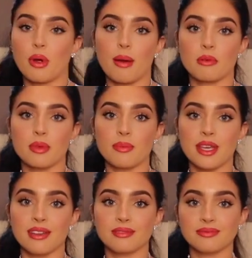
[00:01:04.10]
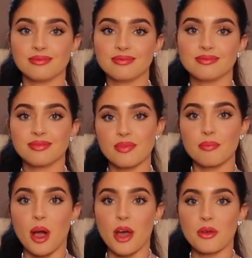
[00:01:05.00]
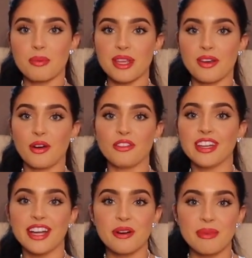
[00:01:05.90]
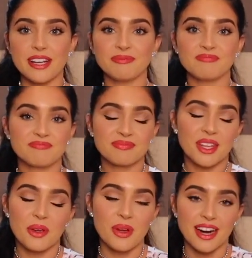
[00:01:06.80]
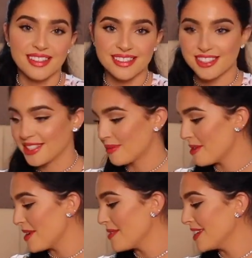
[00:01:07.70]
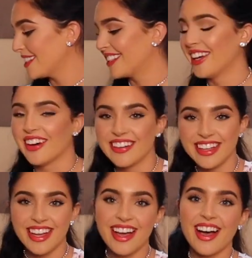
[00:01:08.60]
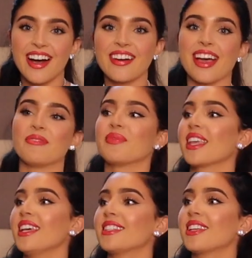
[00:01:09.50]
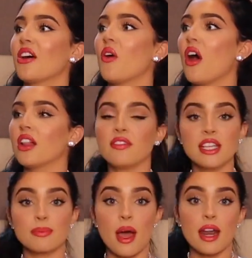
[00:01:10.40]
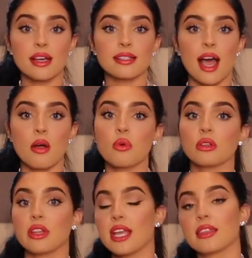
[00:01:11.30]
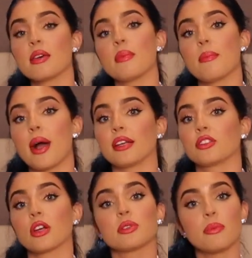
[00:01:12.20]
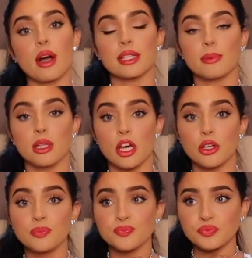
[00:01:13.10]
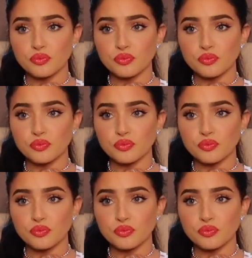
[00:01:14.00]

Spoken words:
probably be bothering me the whole video, but who cares? She's my baby. So okay, so all of these products, I will link them in my description box below